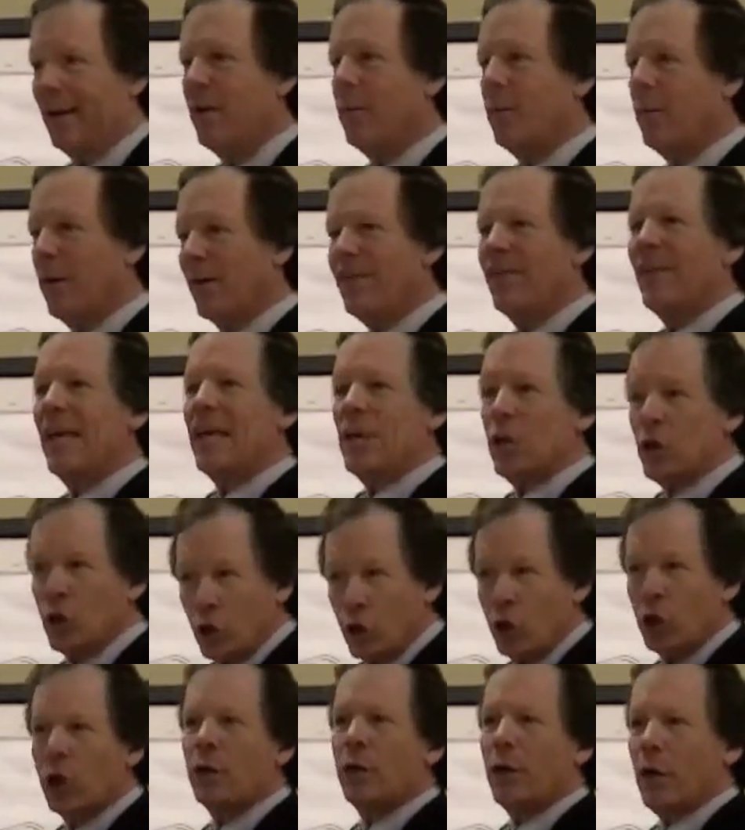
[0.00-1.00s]
but they
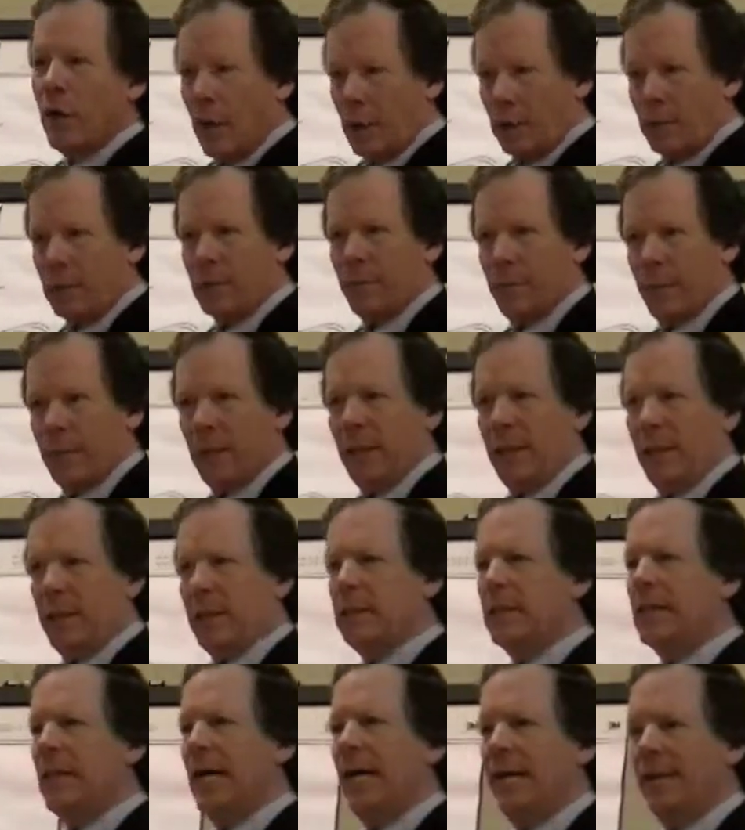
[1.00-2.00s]
could ultimately
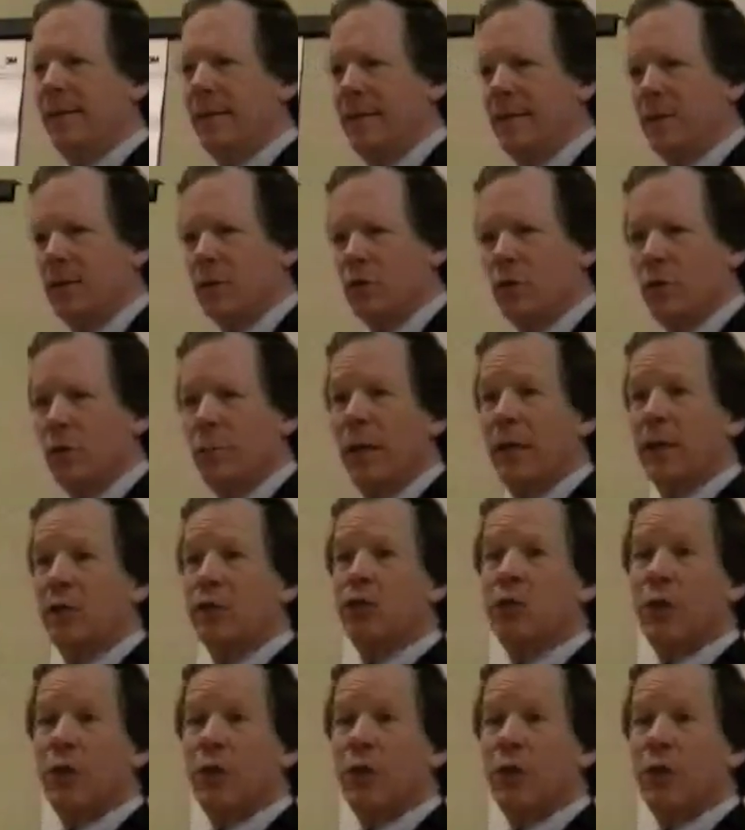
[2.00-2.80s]
decide that it's too much.